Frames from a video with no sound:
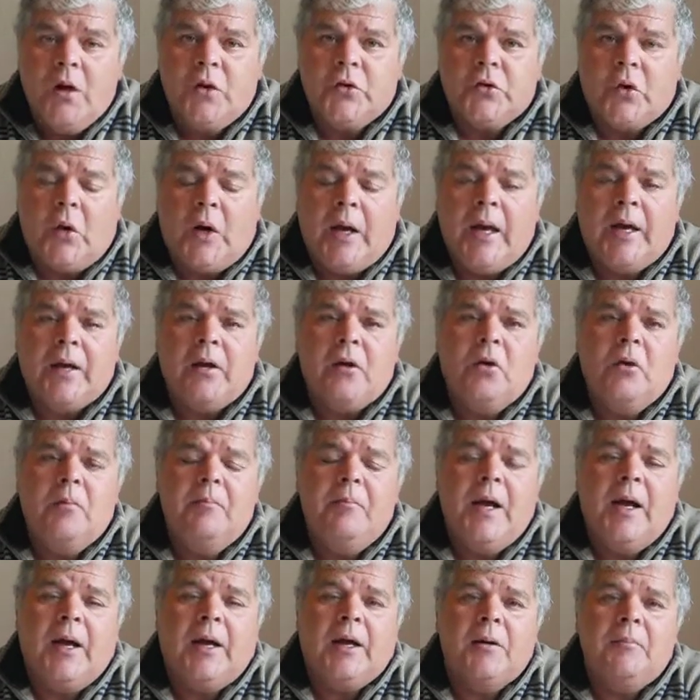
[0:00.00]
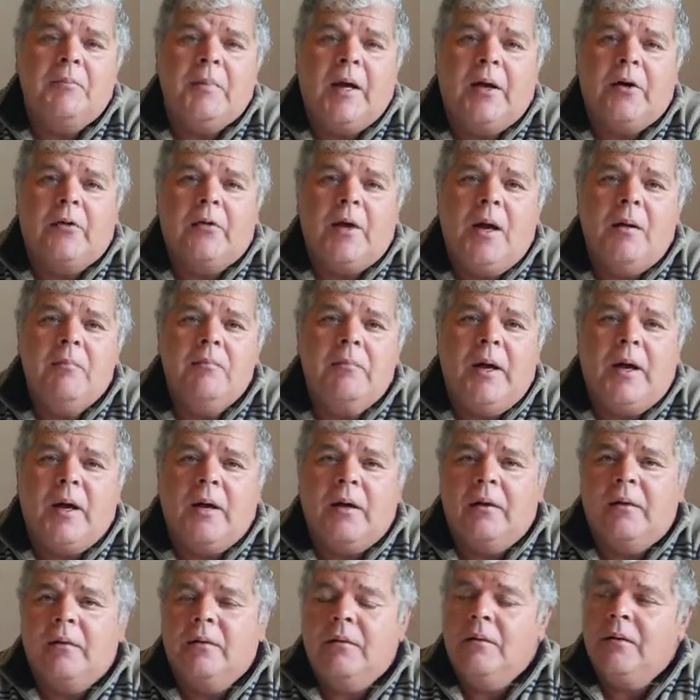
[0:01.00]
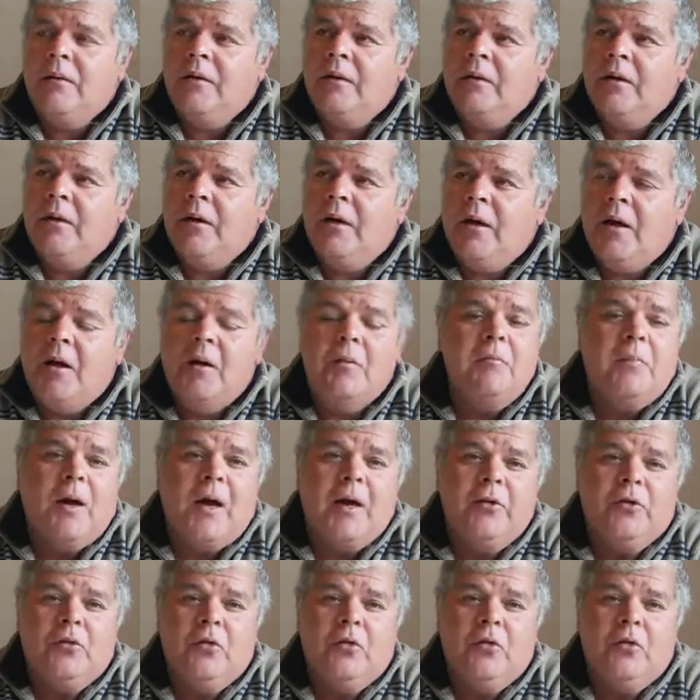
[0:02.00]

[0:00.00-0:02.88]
So I had to go back in my grab bag, in my